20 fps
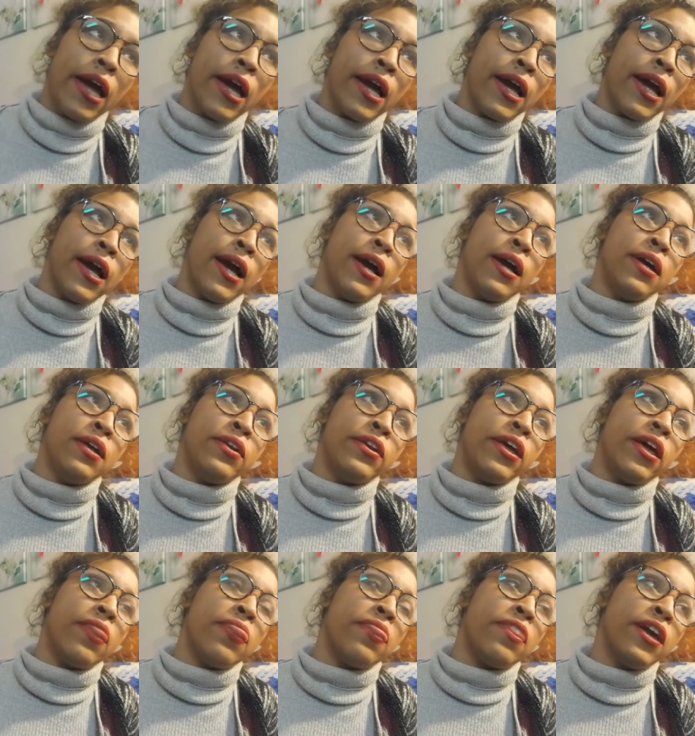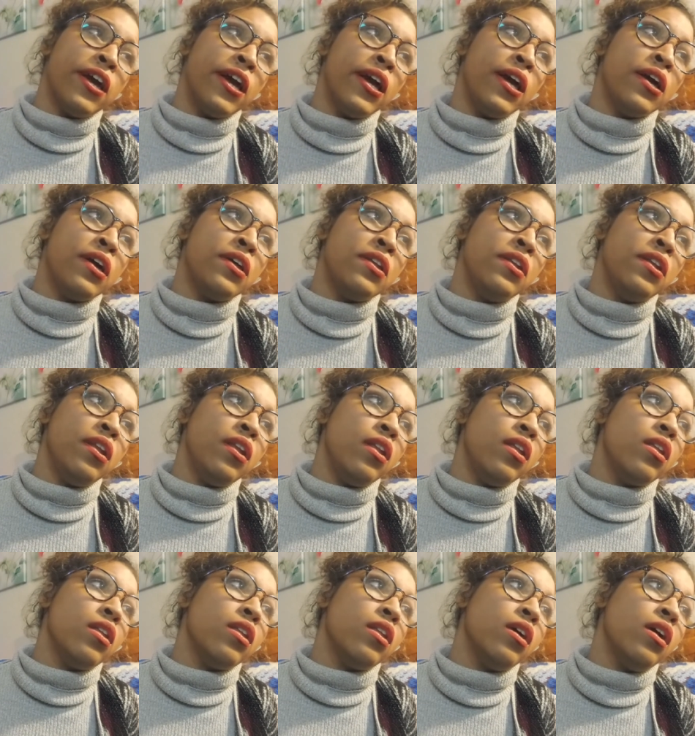And then
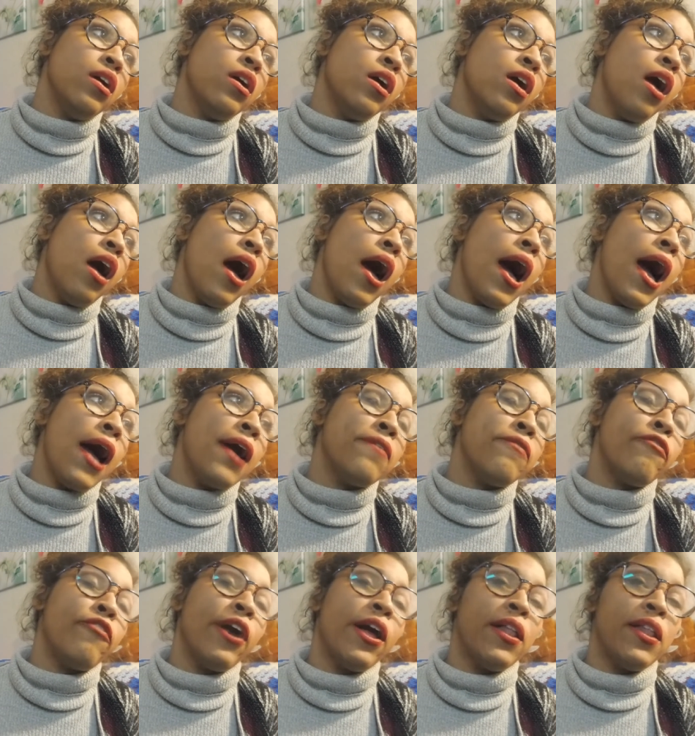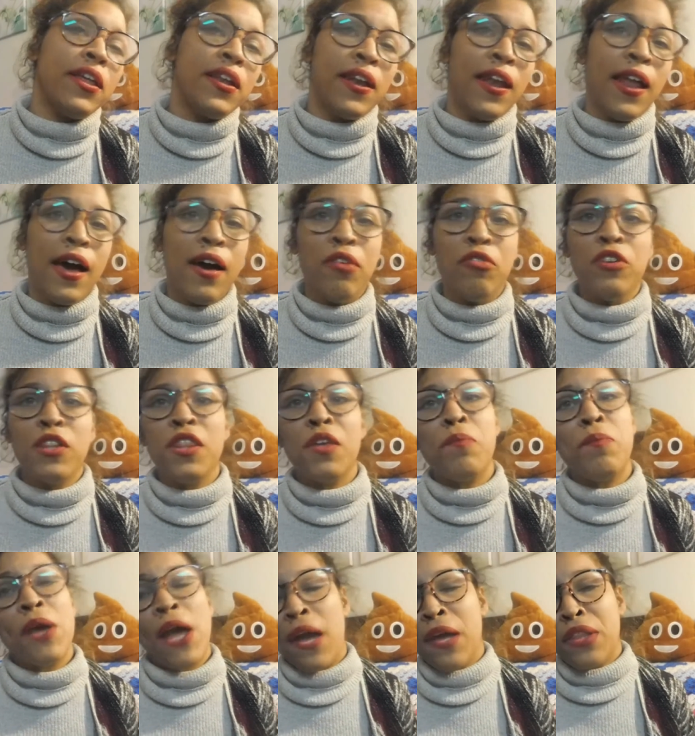I fell in love with the
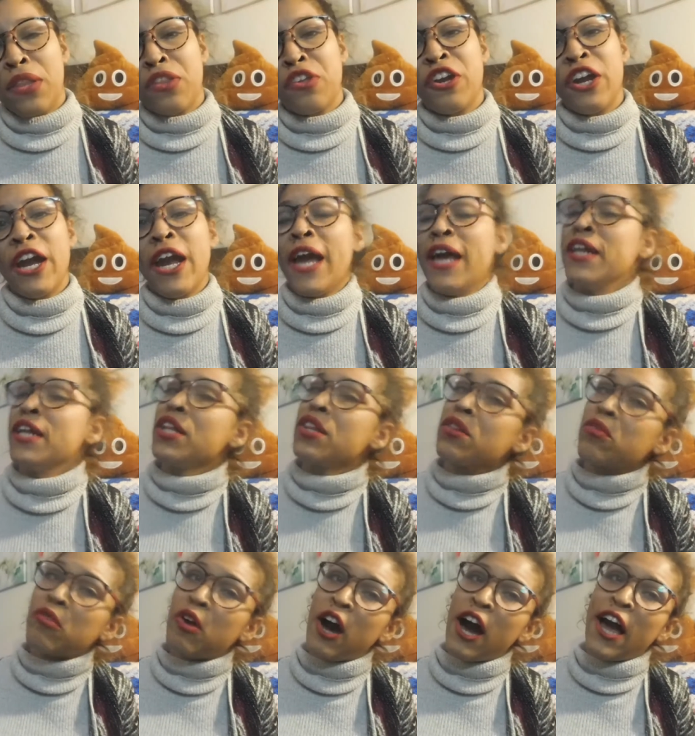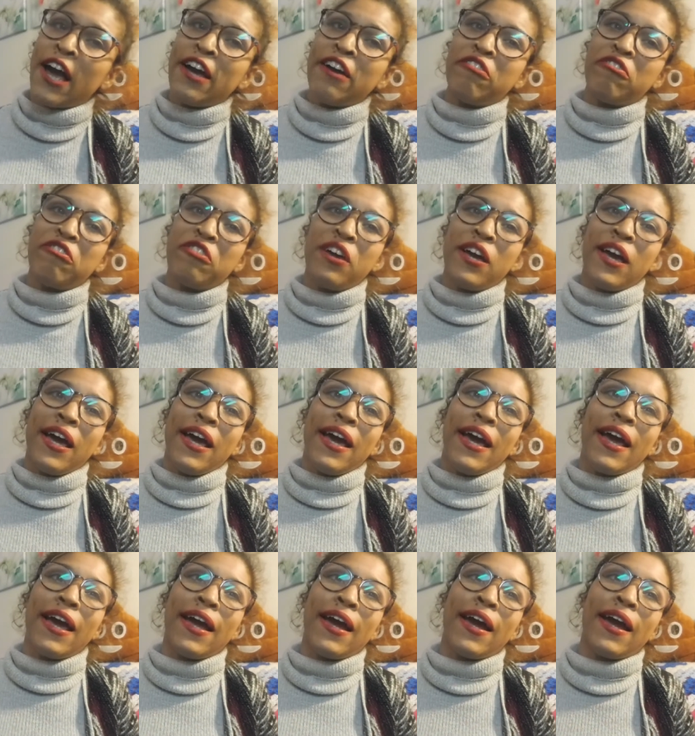pastor and his wife
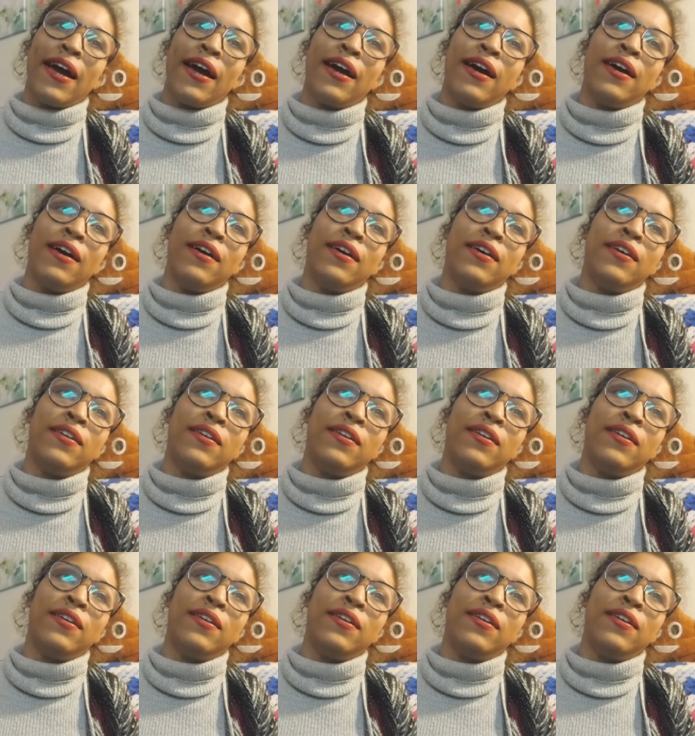and